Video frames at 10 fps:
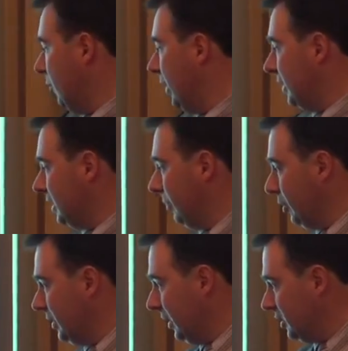we get some
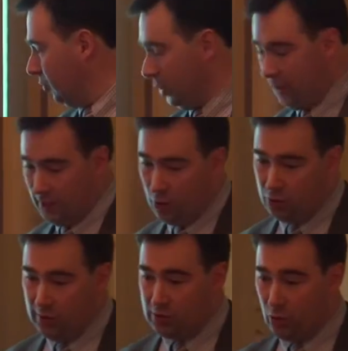results with
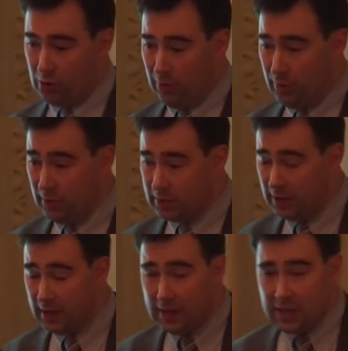endogenous social
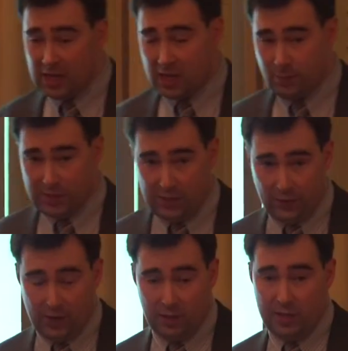mobility.
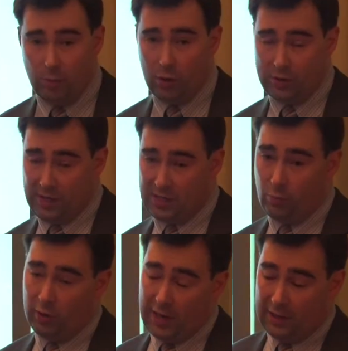Specifically, democracy is
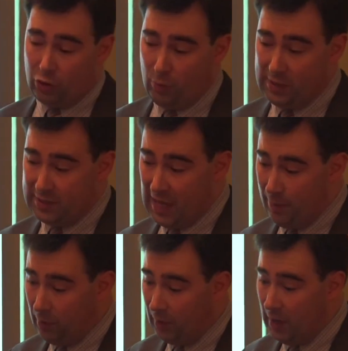more likely to be
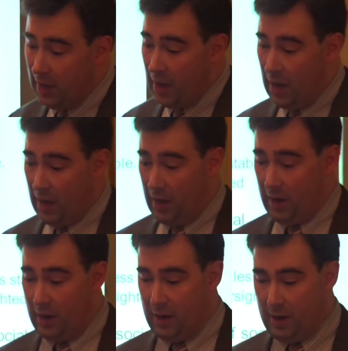stable
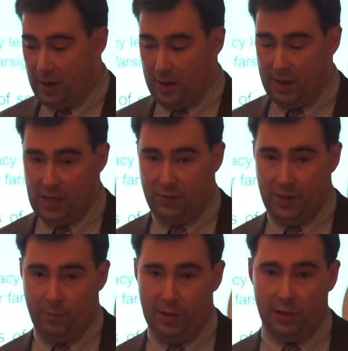if
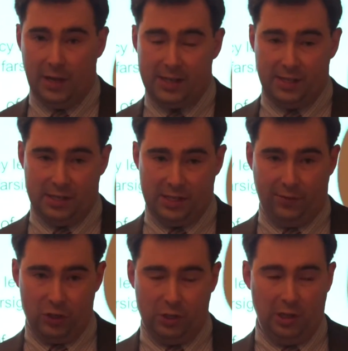the middle class is
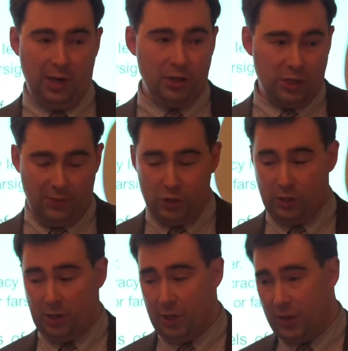sufficiently large,
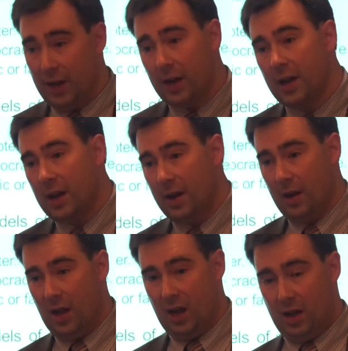sufficiently thick.
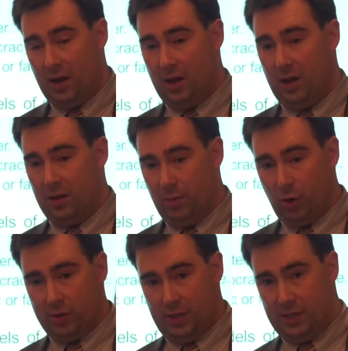
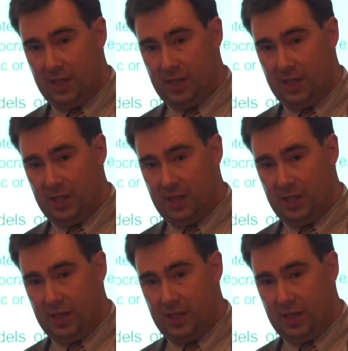Democracy is